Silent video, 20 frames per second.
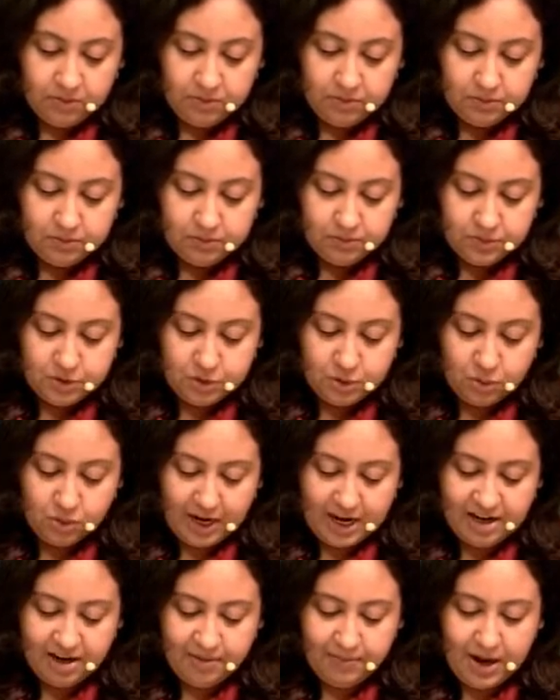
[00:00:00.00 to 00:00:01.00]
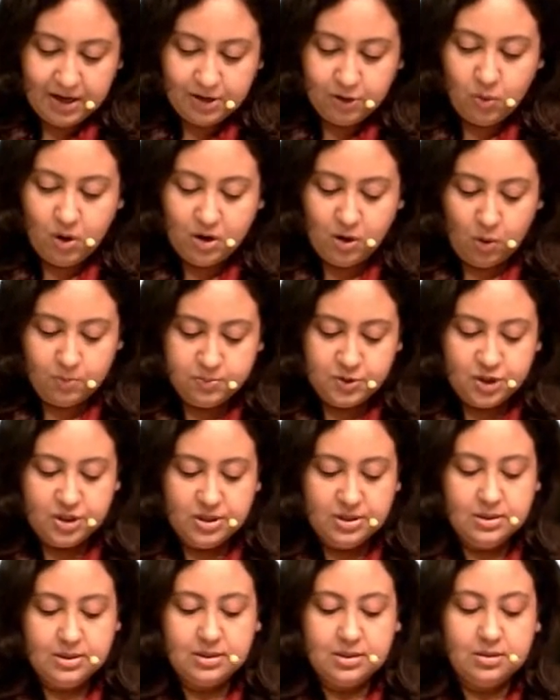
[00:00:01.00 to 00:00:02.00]
so getting back to our
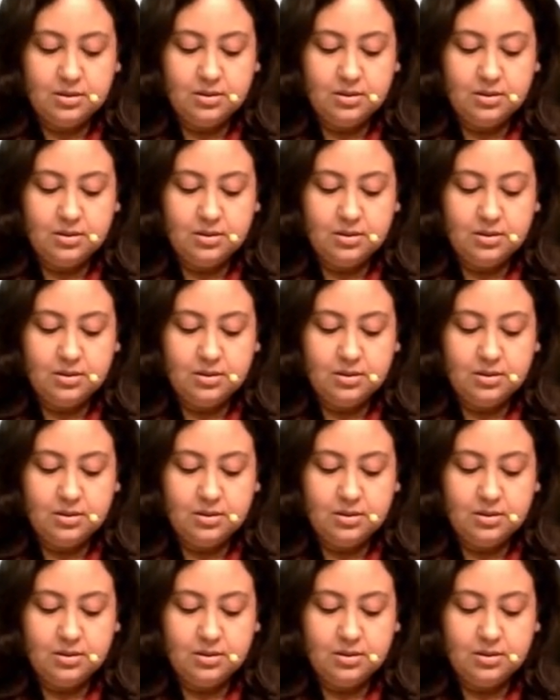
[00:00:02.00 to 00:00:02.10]
options,